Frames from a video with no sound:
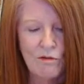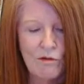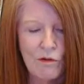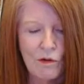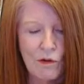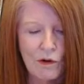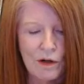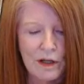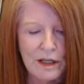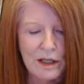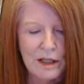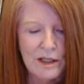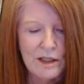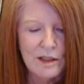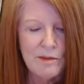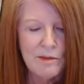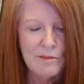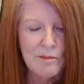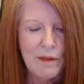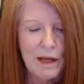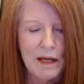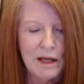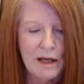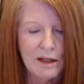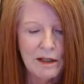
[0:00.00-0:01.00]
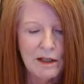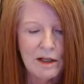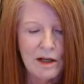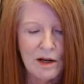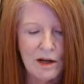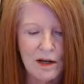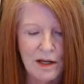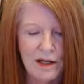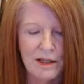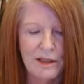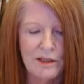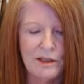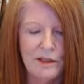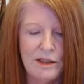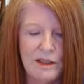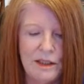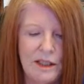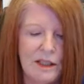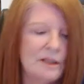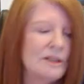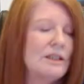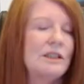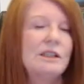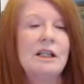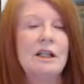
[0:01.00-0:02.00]
For in mankind's
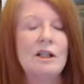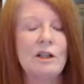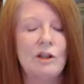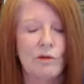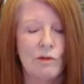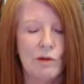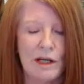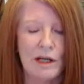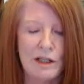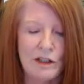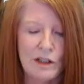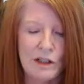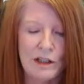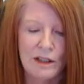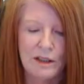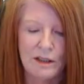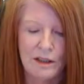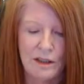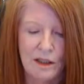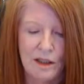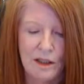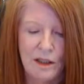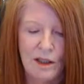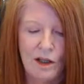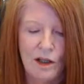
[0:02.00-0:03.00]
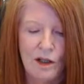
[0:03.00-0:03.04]
acceleration,